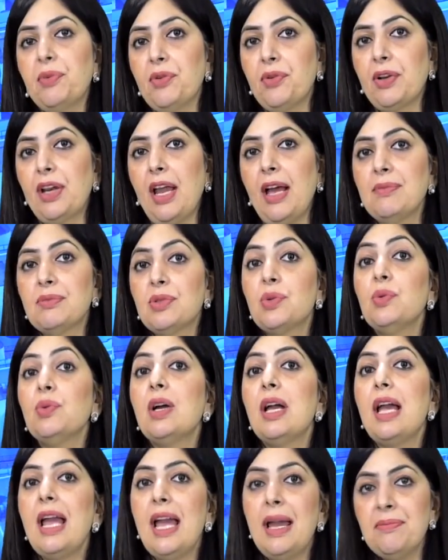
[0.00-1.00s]
program
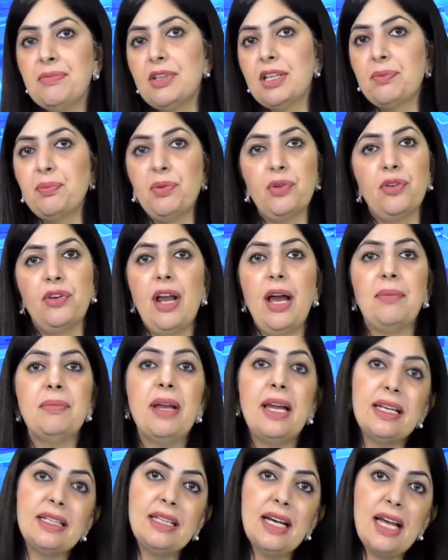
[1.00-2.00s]
to MTech program
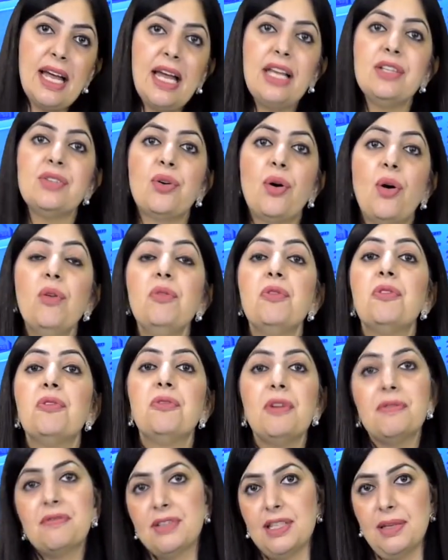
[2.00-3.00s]
at the end of
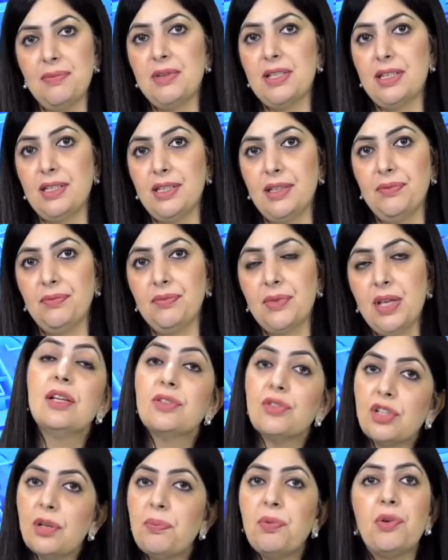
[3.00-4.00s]
5th semester.
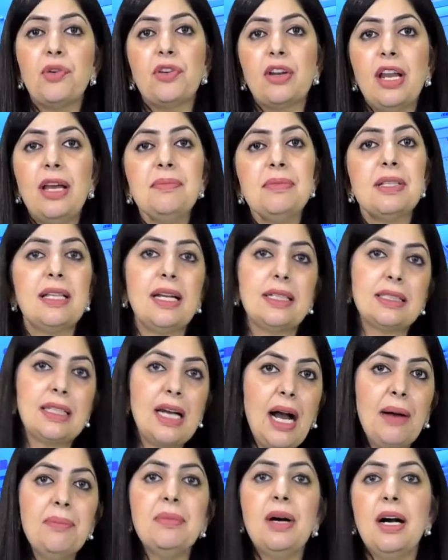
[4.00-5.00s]
So the programs that
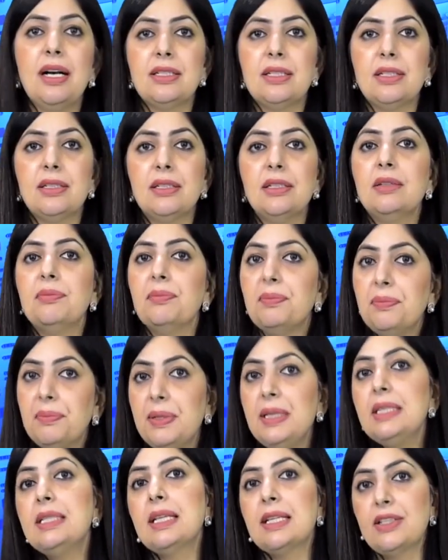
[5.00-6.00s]
come under
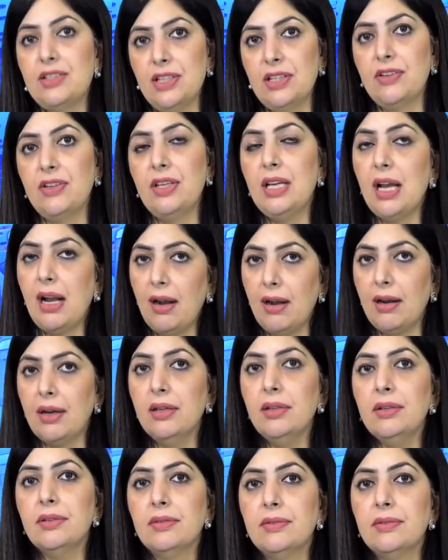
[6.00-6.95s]
BTech degree are